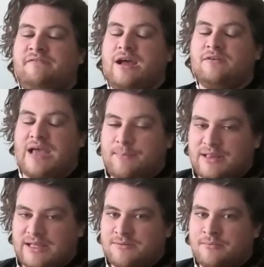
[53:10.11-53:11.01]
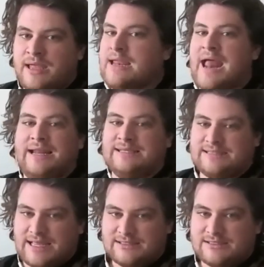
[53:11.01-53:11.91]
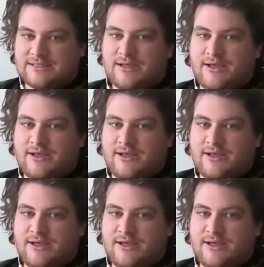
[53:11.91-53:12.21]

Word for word: of capitalism in any sense.